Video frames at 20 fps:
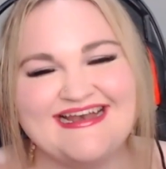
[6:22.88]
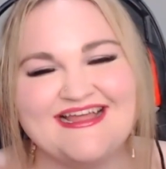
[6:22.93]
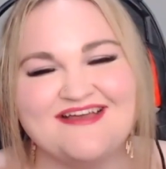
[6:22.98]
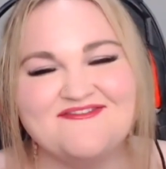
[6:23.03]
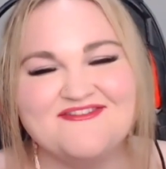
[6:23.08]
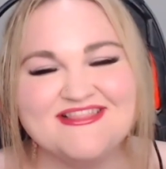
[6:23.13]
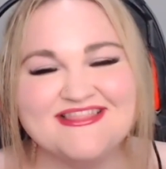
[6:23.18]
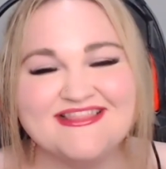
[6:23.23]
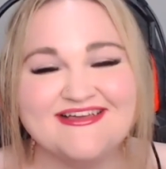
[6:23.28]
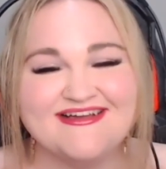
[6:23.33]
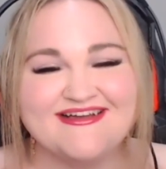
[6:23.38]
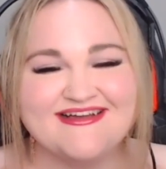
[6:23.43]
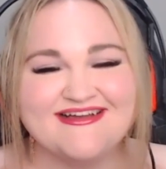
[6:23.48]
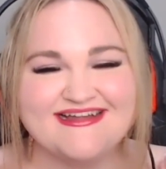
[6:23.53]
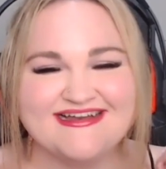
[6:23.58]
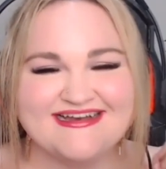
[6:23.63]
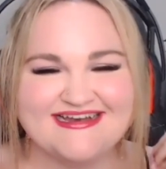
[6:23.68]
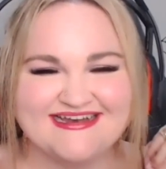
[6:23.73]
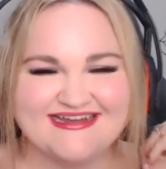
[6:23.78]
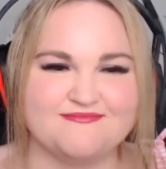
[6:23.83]
I never
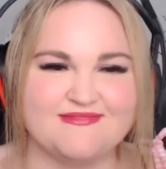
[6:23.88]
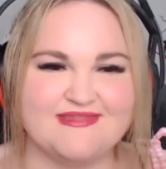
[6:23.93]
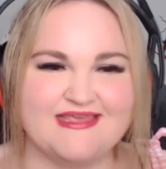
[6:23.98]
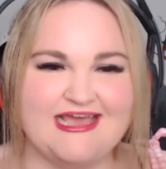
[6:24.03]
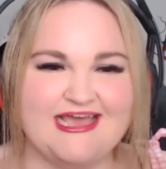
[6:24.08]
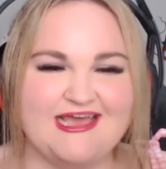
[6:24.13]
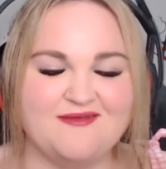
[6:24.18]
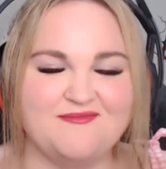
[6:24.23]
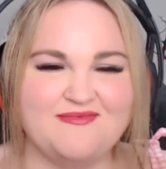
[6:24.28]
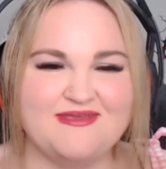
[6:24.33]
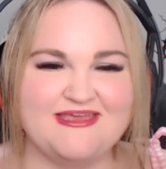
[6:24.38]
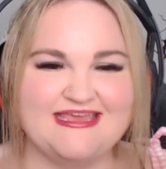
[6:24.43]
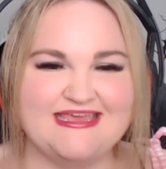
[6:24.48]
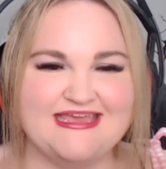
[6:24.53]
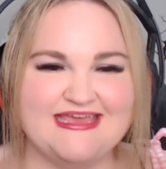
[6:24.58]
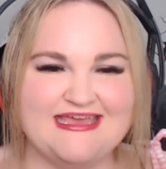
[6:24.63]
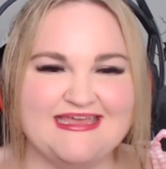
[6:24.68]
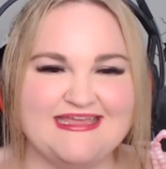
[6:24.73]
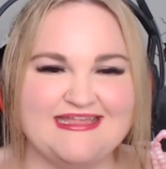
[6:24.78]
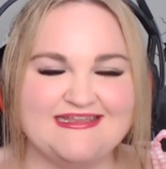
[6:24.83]
learned Happy
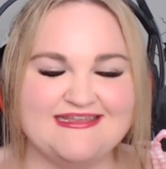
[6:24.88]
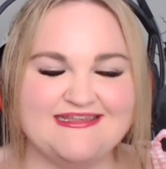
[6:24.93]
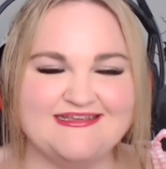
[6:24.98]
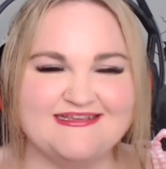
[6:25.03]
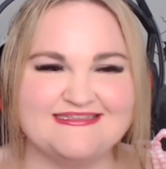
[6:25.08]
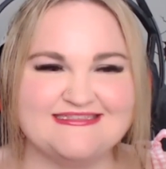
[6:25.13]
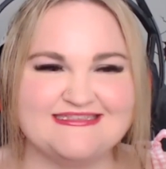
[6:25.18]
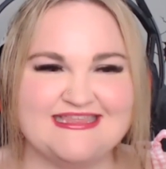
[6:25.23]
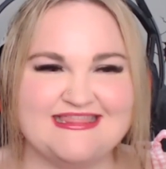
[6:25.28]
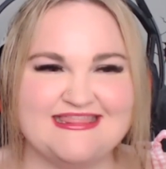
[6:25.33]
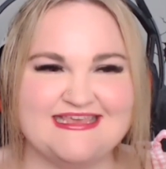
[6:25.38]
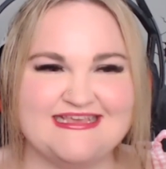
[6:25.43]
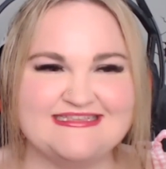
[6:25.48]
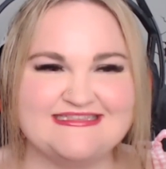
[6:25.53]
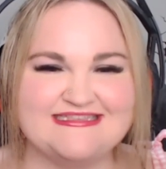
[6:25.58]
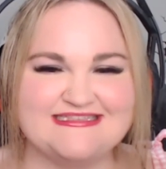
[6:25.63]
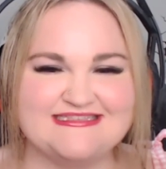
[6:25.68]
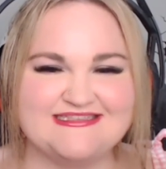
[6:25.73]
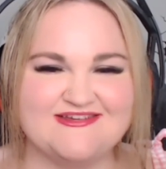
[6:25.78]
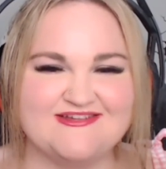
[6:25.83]
Ken, because he thinks
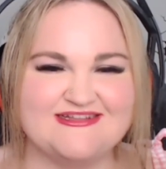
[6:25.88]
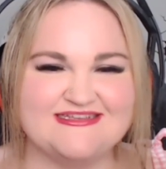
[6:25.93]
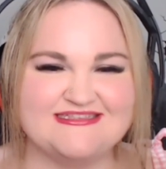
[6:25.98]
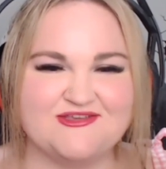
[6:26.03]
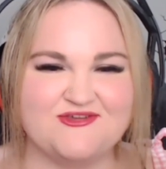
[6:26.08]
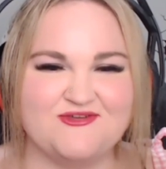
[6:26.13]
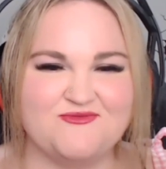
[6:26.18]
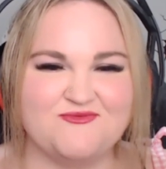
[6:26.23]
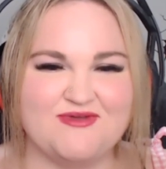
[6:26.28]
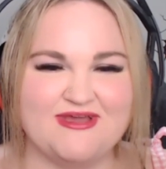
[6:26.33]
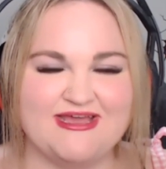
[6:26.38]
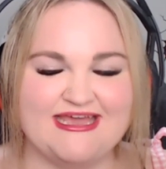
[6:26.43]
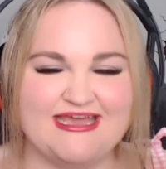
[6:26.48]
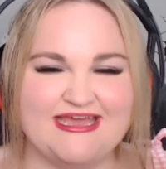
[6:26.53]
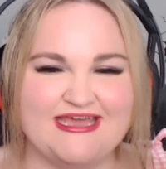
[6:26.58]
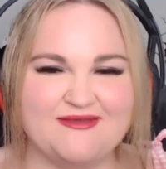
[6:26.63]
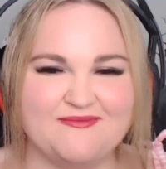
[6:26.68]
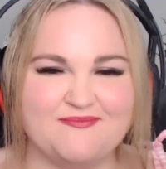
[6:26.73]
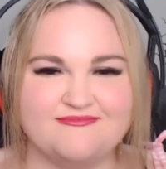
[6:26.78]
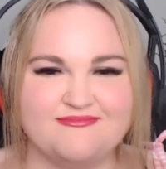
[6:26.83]
he's got his own
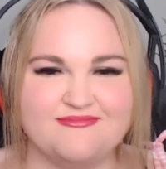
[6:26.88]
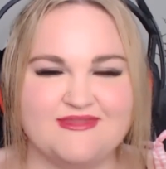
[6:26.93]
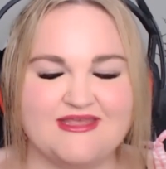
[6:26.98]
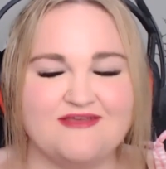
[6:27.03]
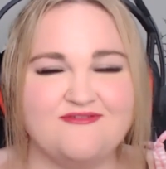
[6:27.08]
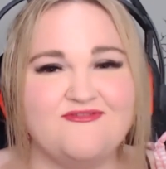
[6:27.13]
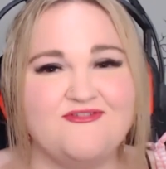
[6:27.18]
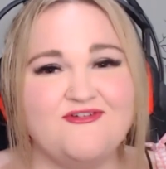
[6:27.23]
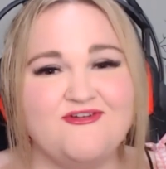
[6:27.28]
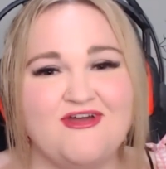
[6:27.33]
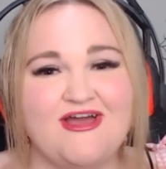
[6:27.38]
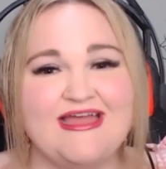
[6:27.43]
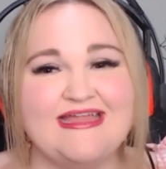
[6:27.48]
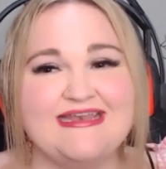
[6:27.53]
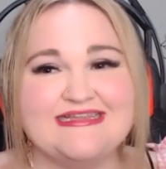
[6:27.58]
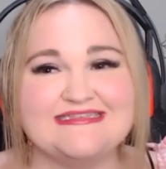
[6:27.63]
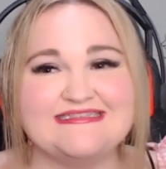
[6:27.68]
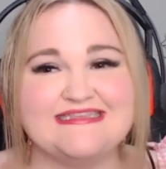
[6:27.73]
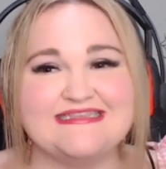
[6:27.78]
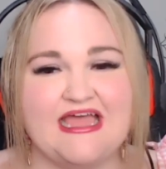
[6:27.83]
way. I feel
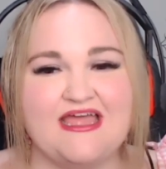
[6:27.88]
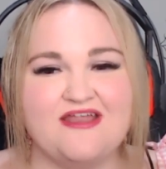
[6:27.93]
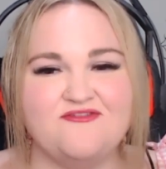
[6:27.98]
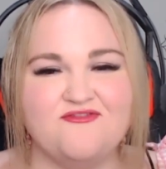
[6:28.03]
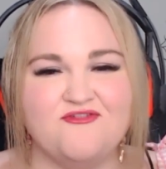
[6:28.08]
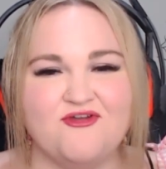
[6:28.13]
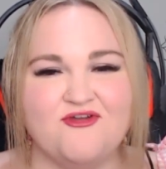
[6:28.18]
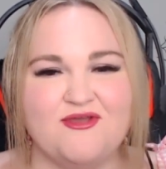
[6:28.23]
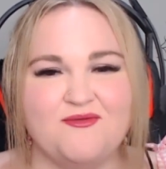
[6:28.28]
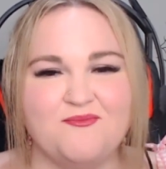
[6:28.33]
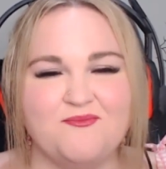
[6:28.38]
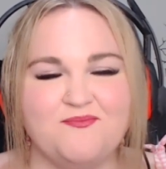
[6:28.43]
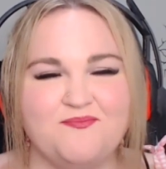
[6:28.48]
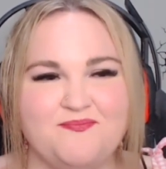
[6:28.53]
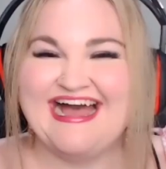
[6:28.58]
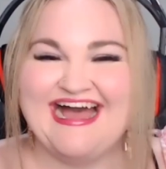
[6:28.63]
kind of sad for him.